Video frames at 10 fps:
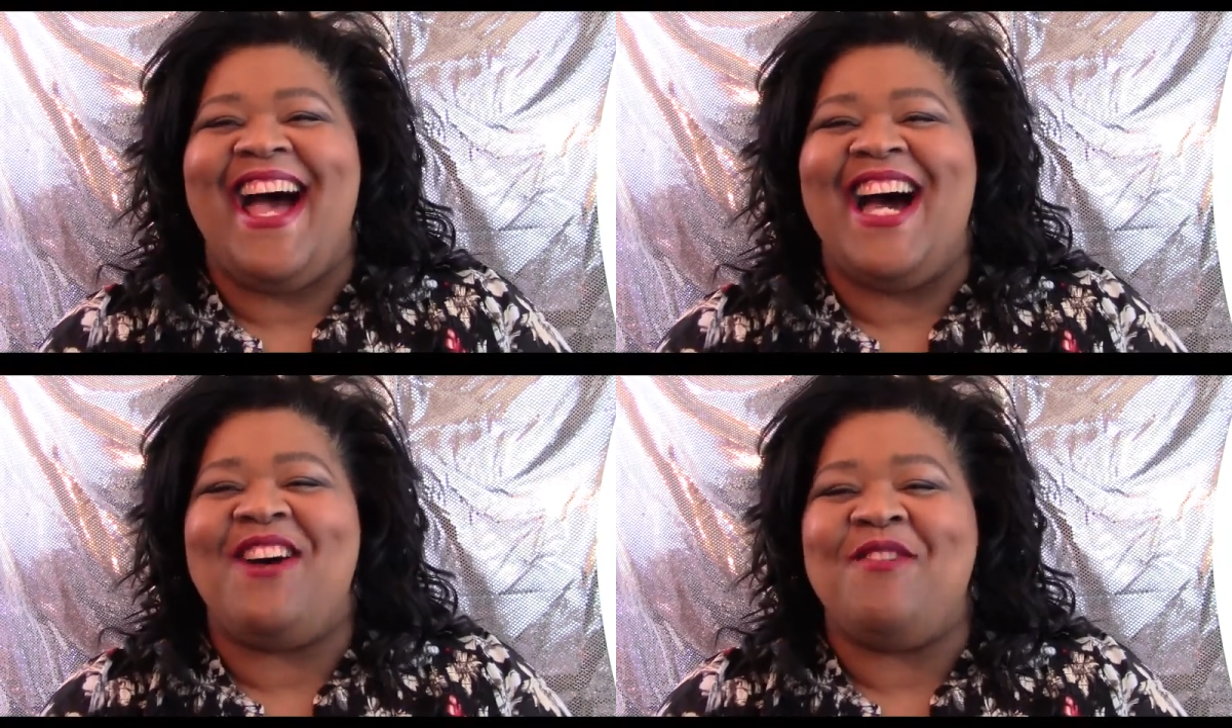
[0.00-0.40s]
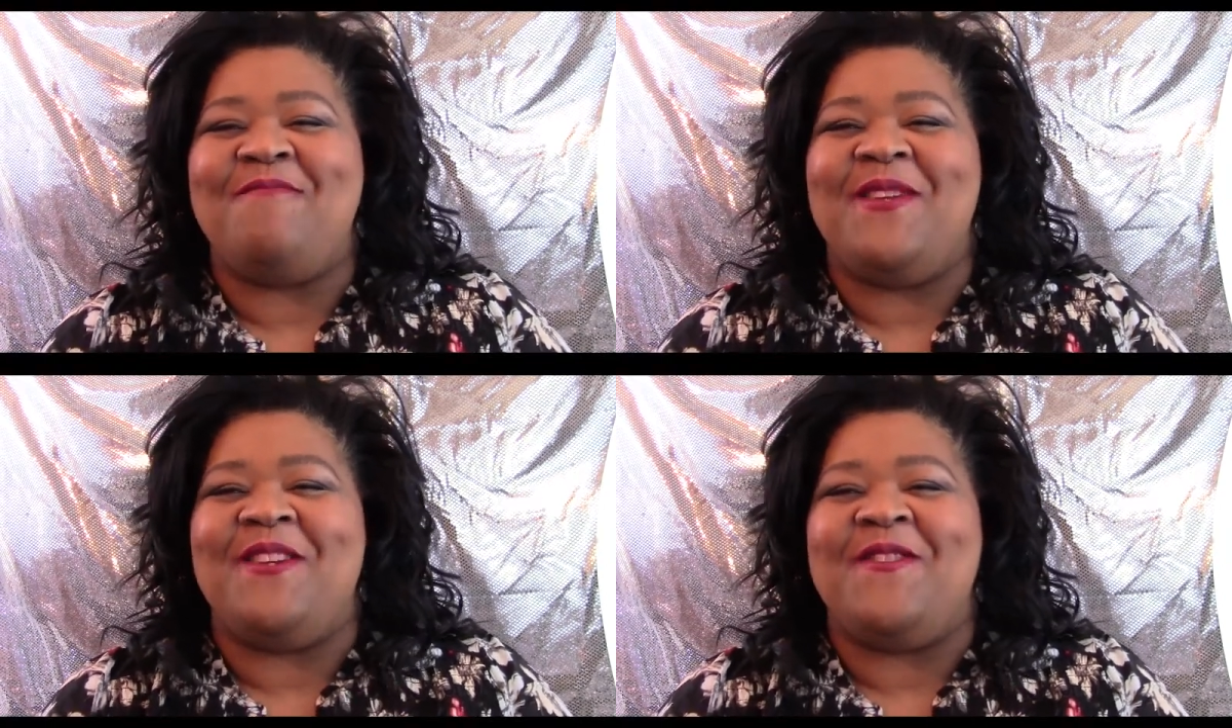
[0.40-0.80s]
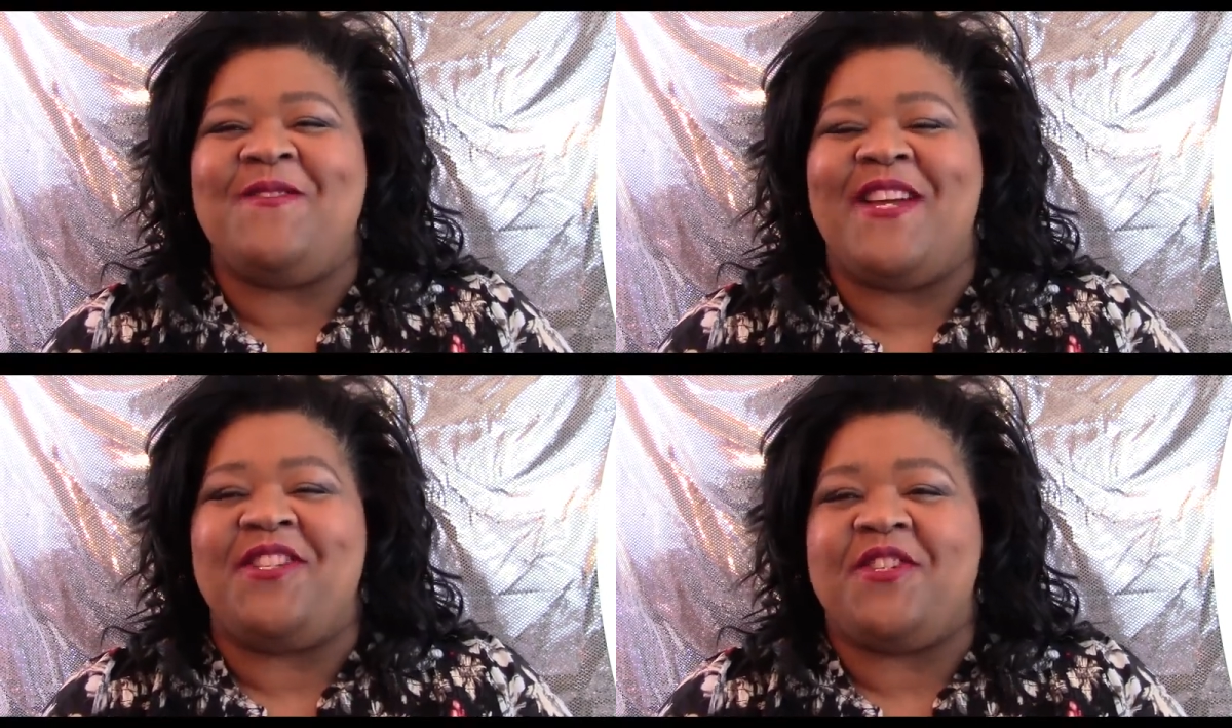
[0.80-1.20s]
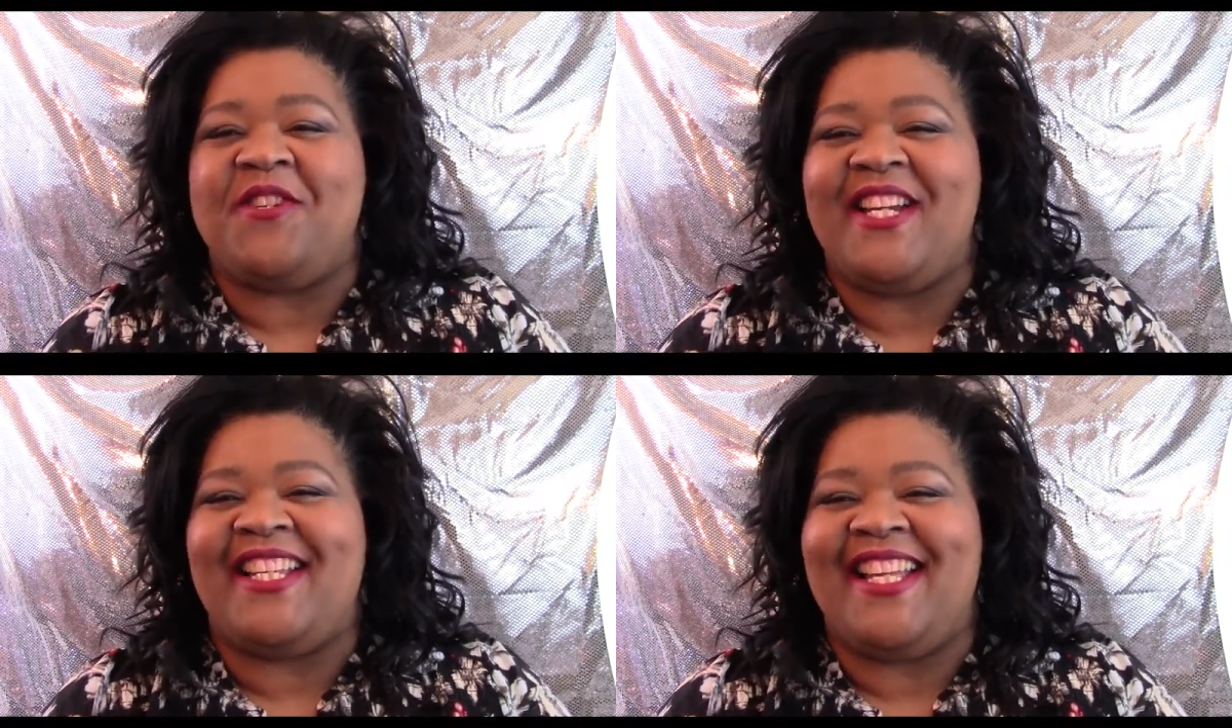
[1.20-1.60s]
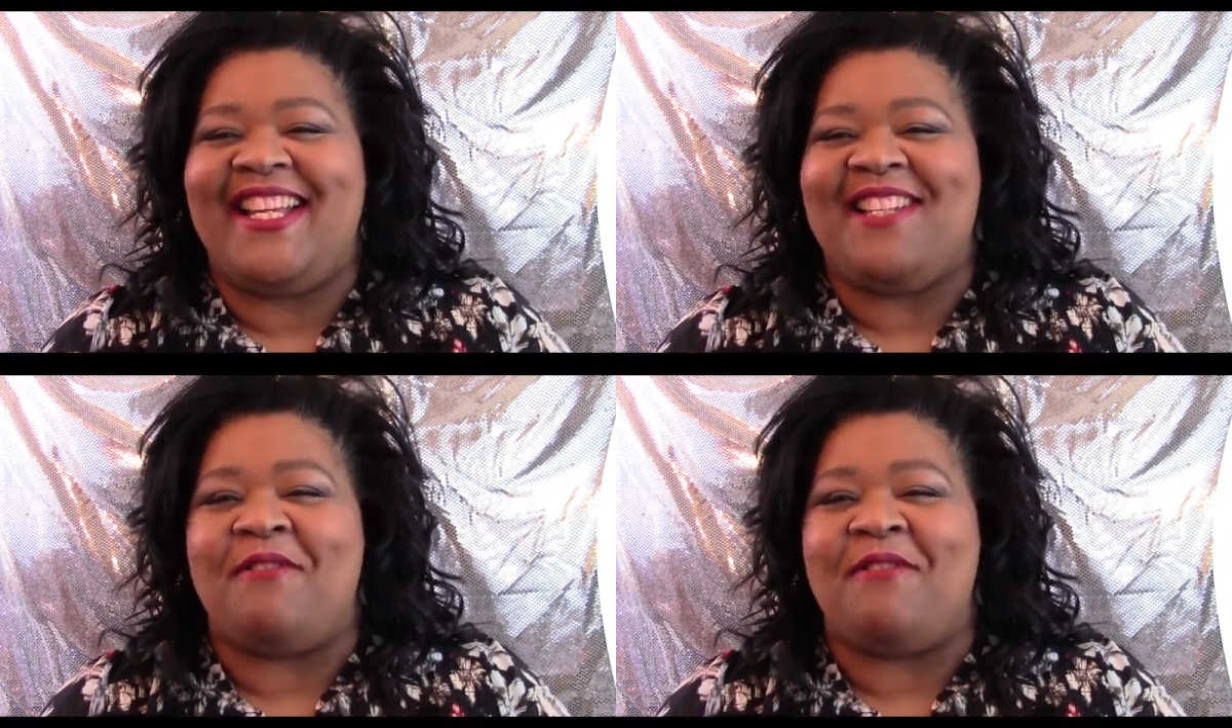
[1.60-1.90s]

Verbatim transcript: I hope you enjoyed this.